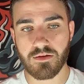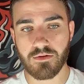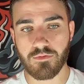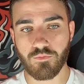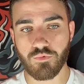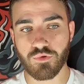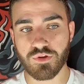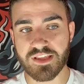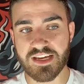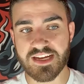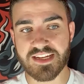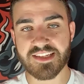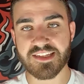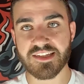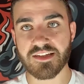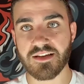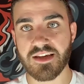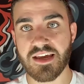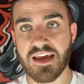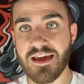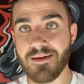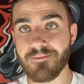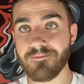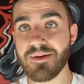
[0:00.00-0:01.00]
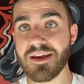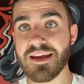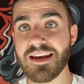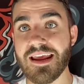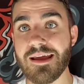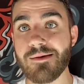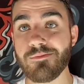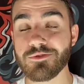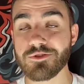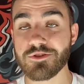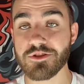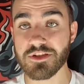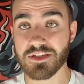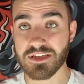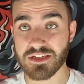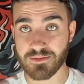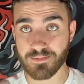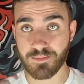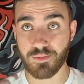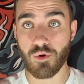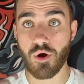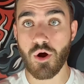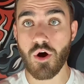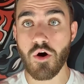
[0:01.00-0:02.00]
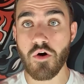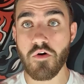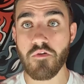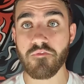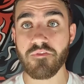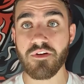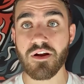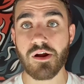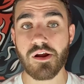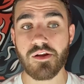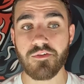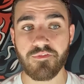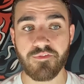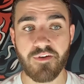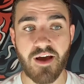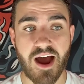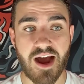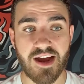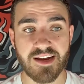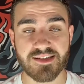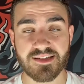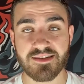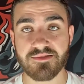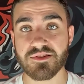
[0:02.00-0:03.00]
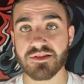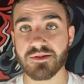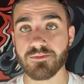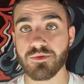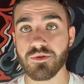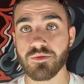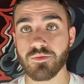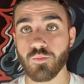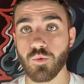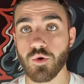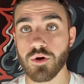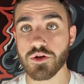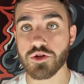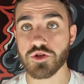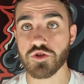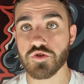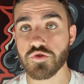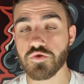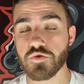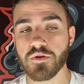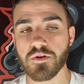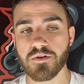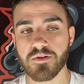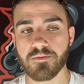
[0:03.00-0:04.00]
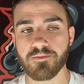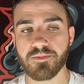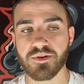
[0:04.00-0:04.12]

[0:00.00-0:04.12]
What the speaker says: relates to him being able to sprawl very fast if someone were to shoot on him,